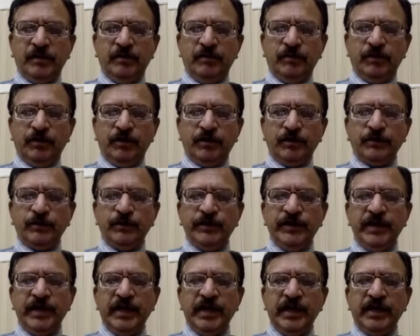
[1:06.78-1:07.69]
because
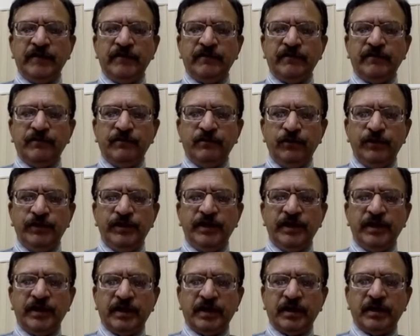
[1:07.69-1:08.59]
we
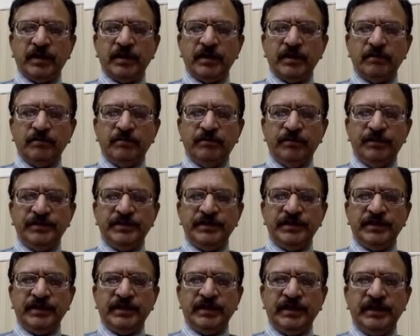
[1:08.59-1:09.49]
are
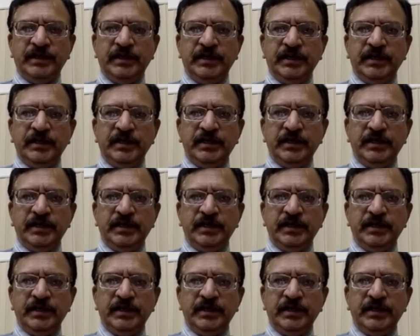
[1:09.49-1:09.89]
basically